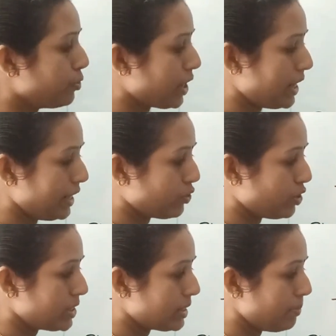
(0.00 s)
Put an
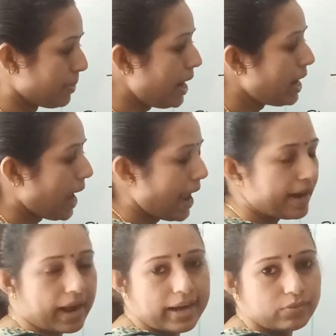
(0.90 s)
equal symbol
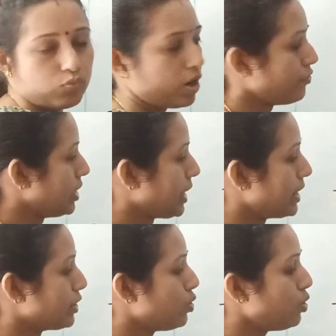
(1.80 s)
and write what we
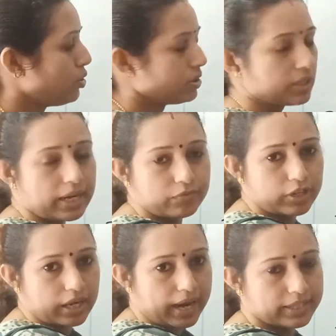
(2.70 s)
get. No, that
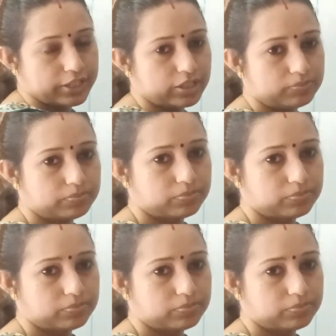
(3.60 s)
we write here.